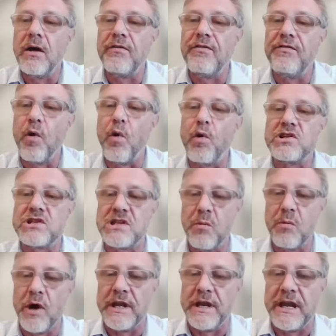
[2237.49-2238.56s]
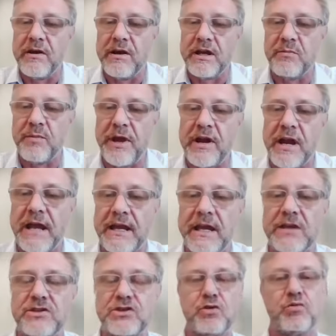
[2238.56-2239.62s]
for someone hearing impaired, I
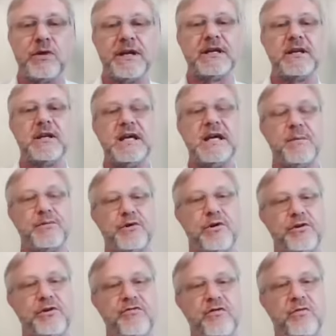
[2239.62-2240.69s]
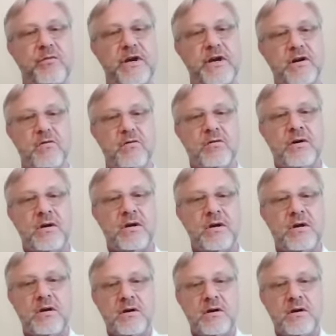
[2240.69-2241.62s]
guess, to read lips. Are you familiar?